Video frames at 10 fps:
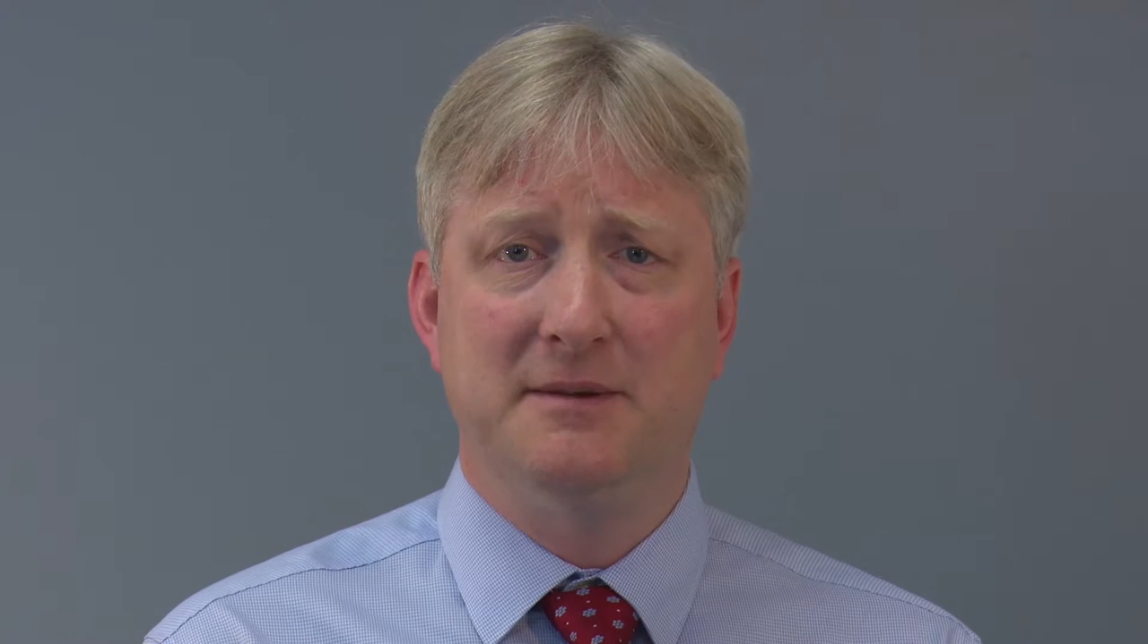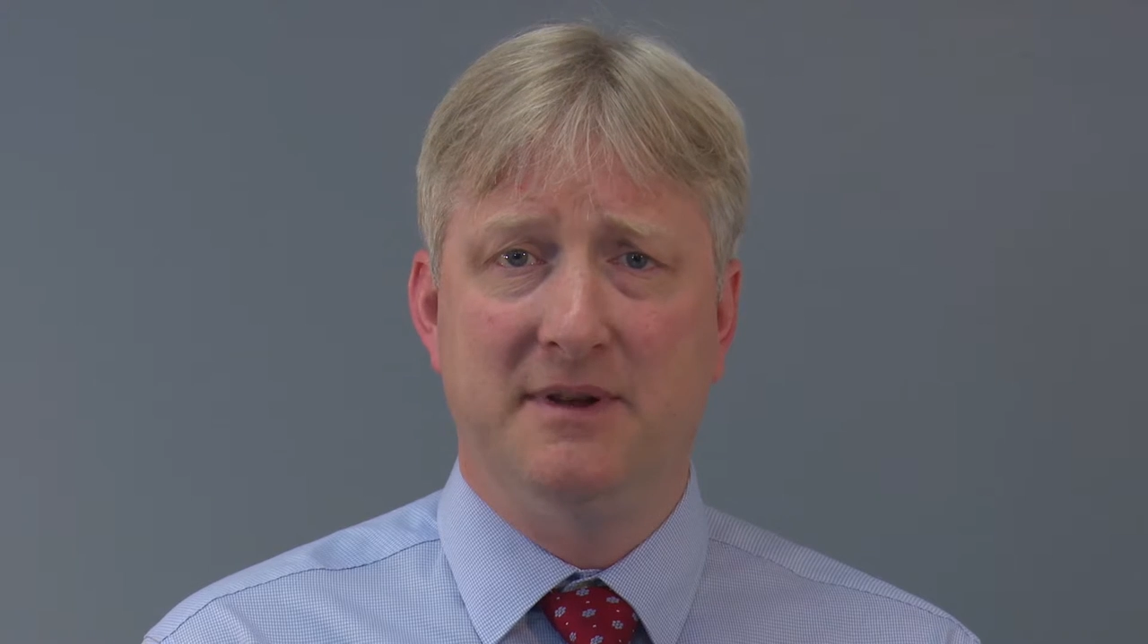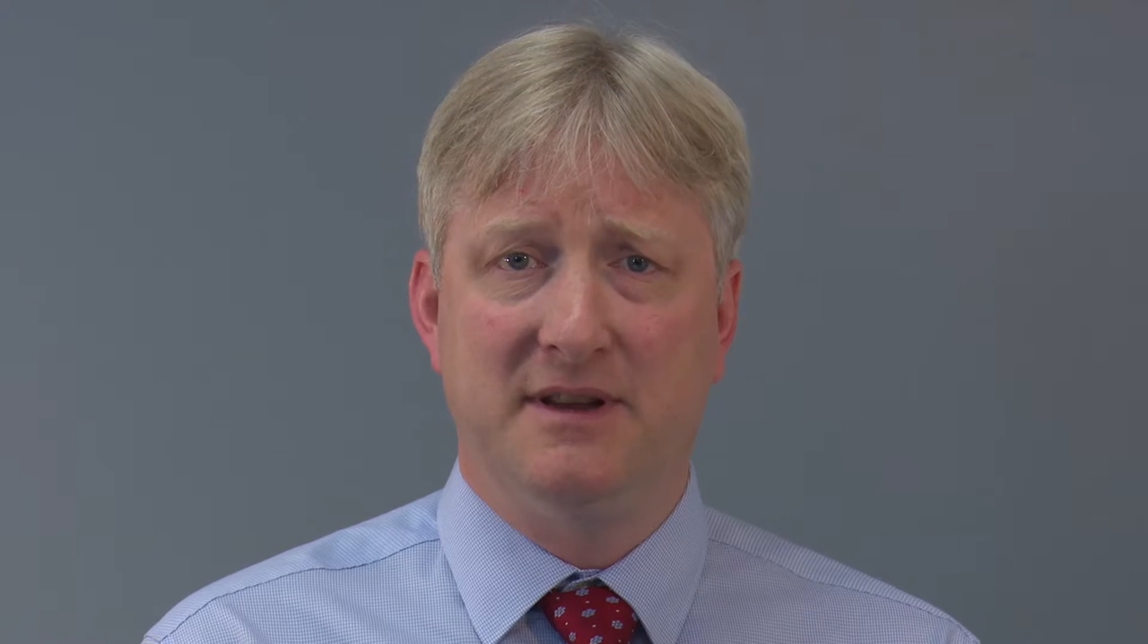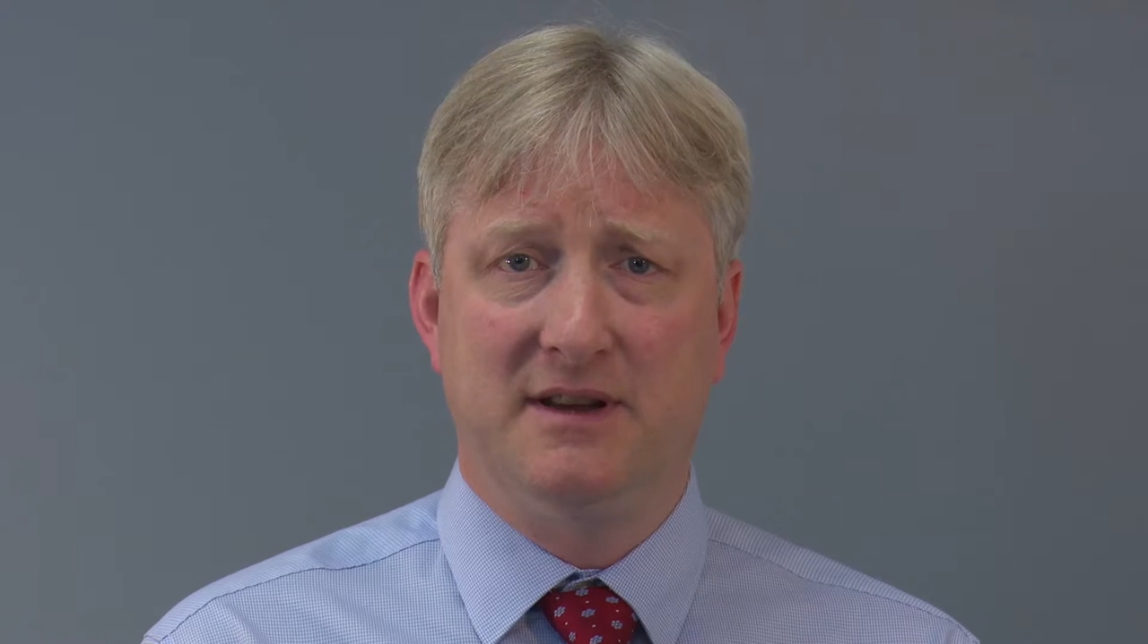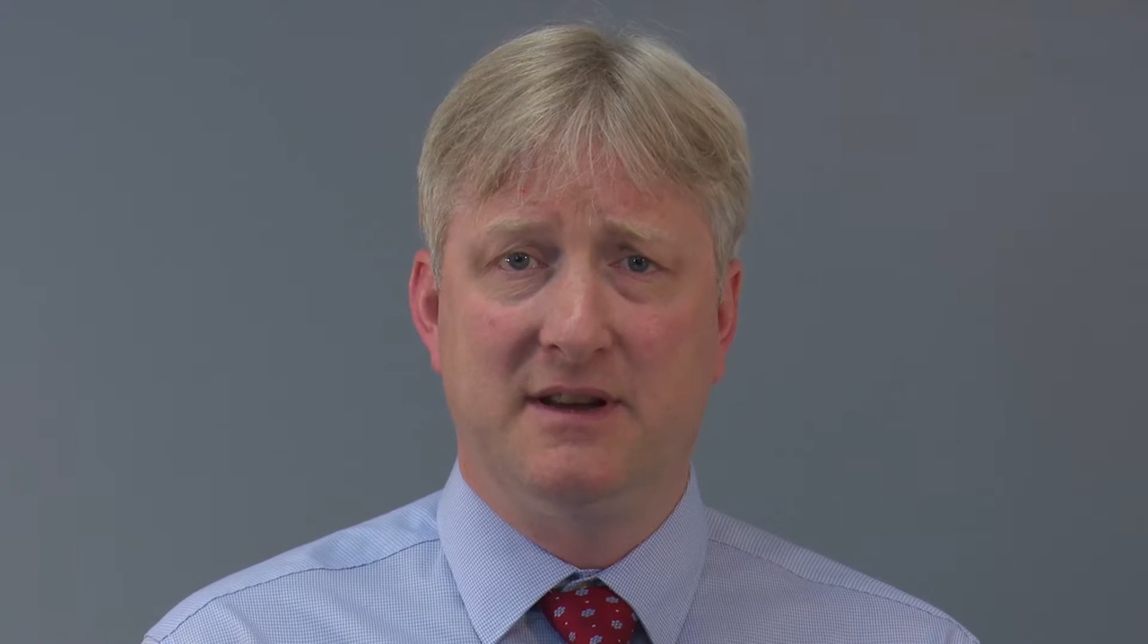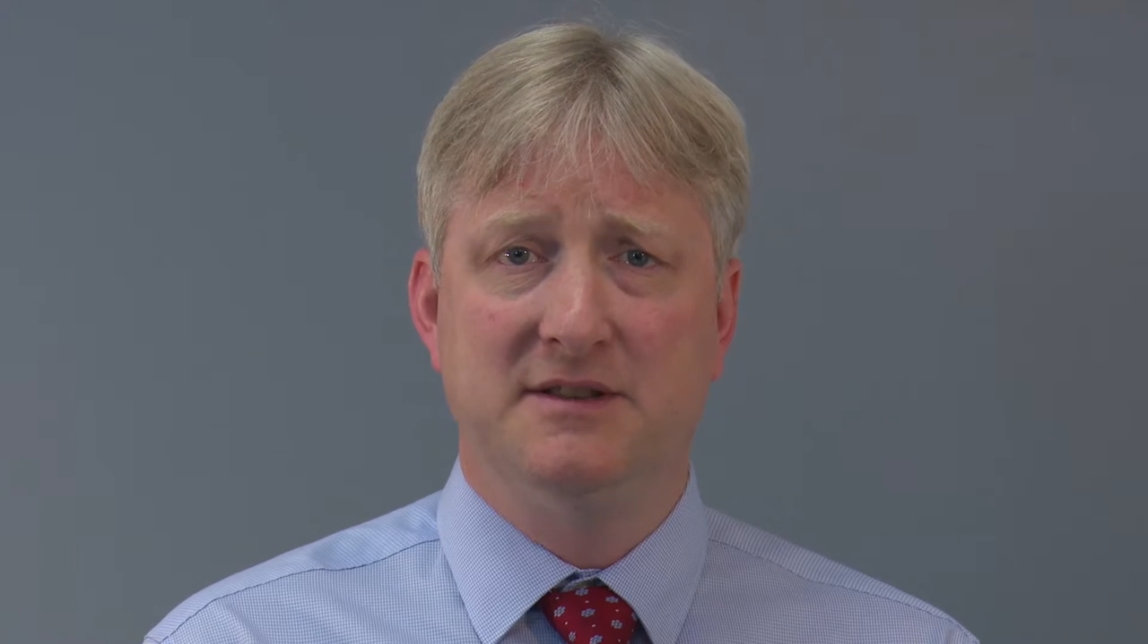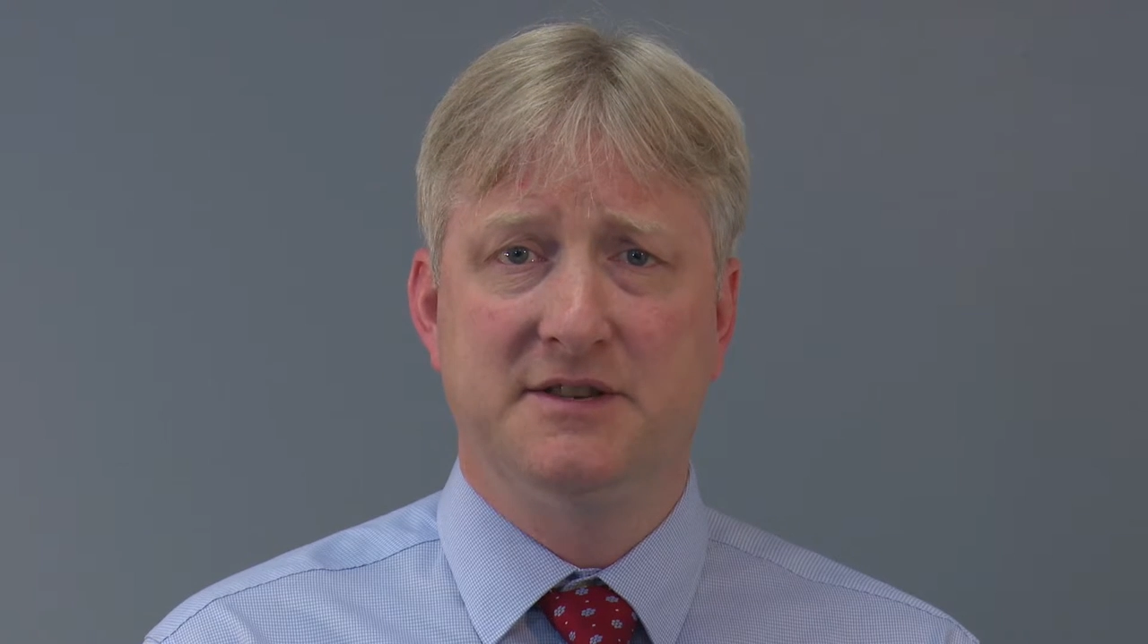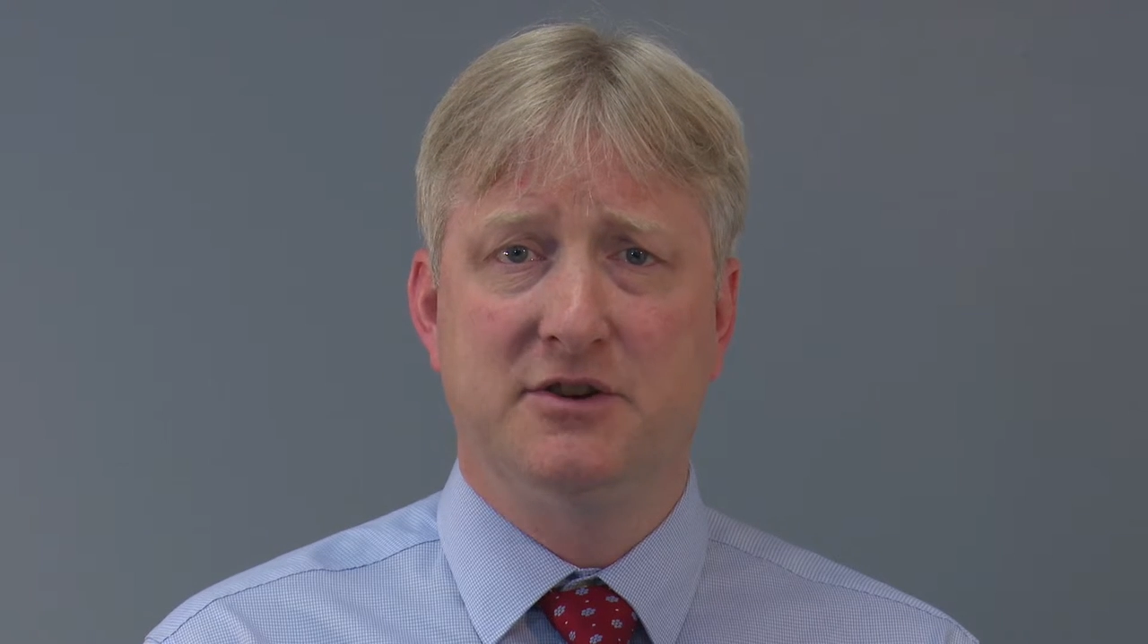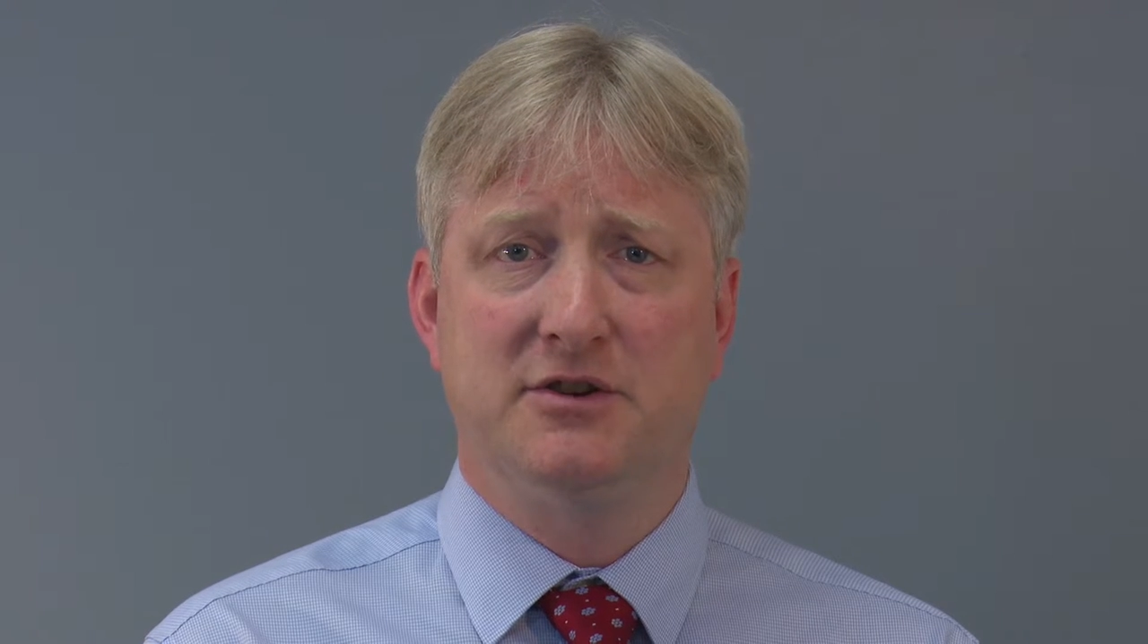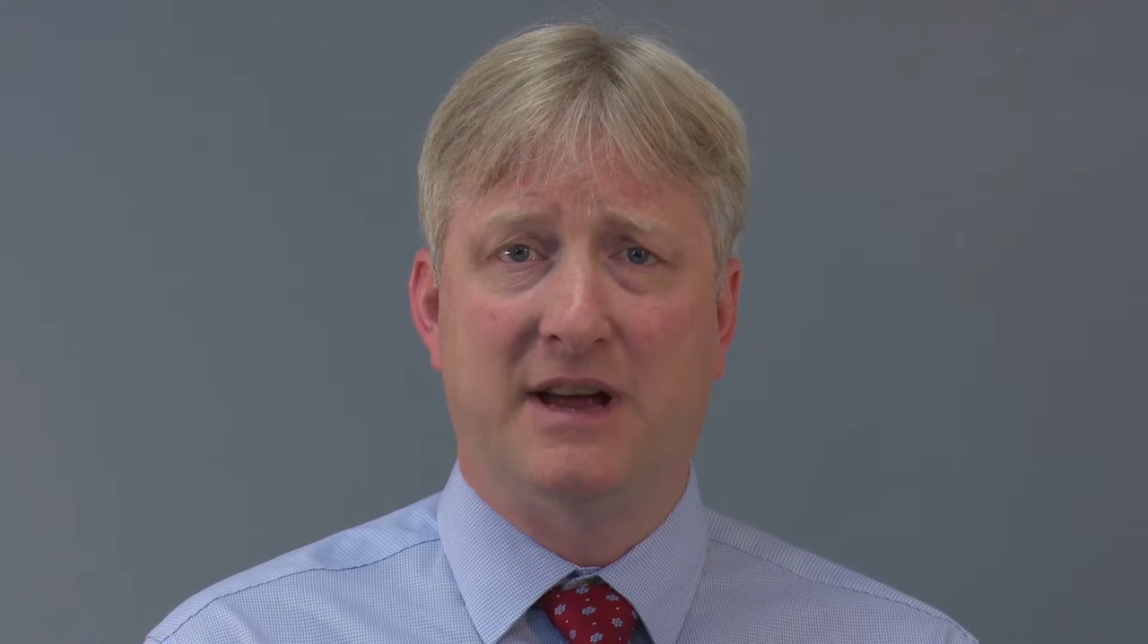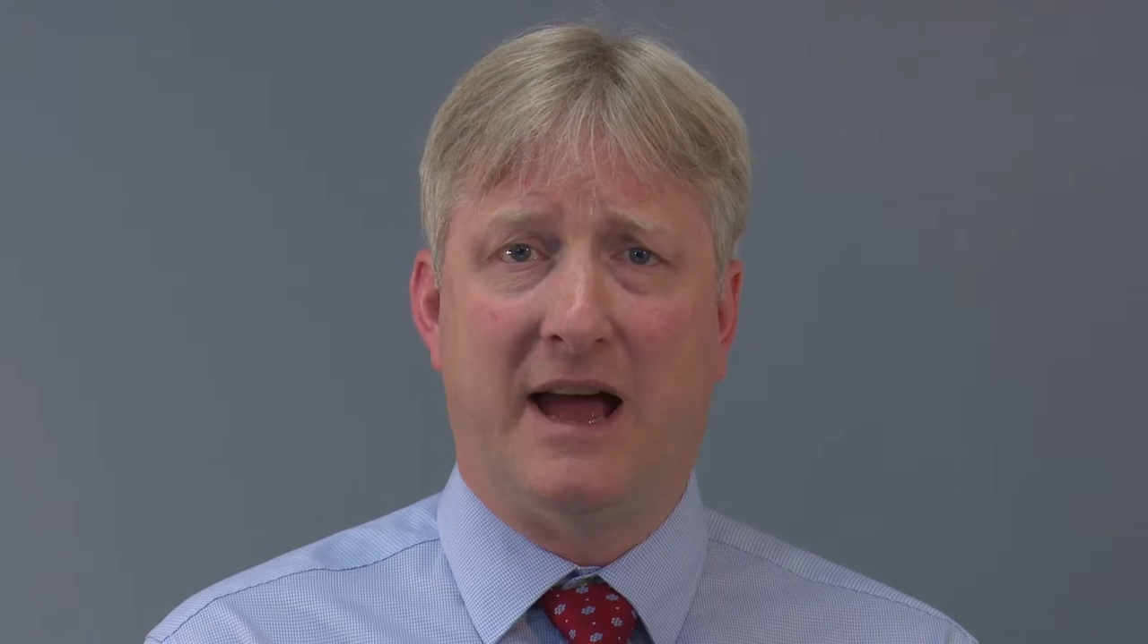been considered